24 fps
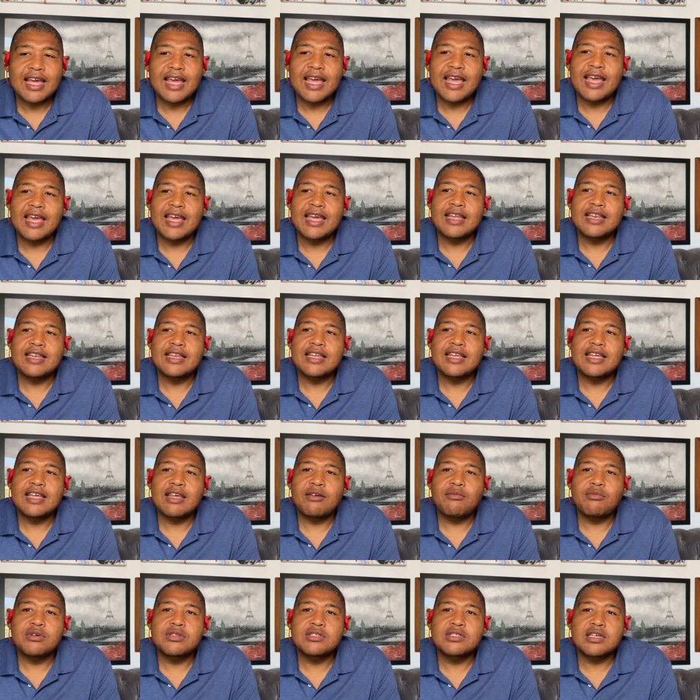And
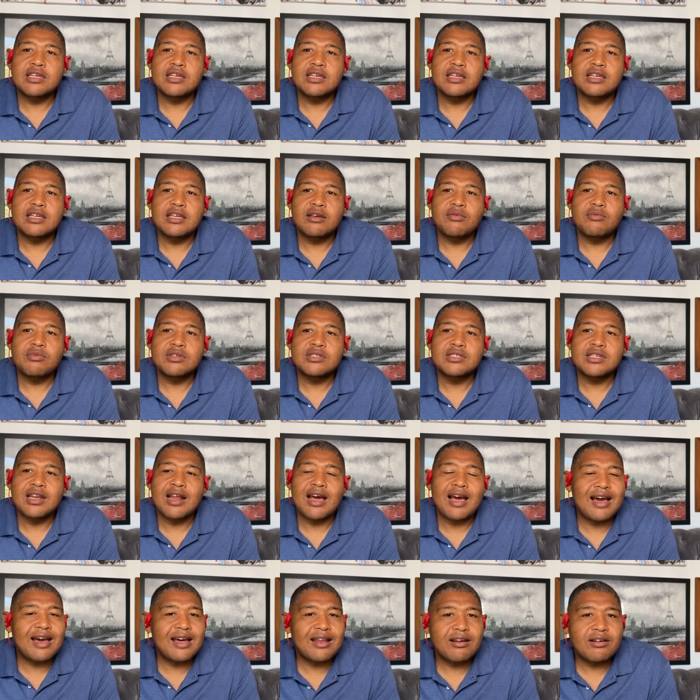it was a it was
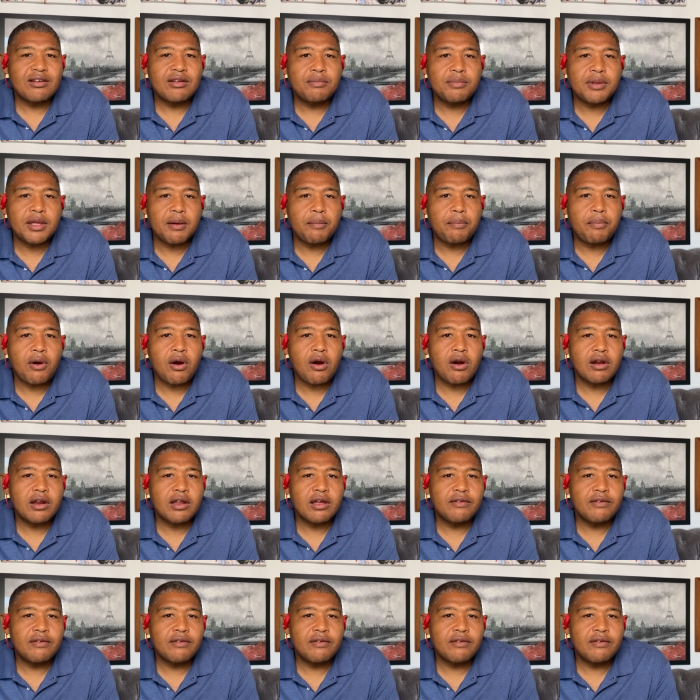an honor to be a part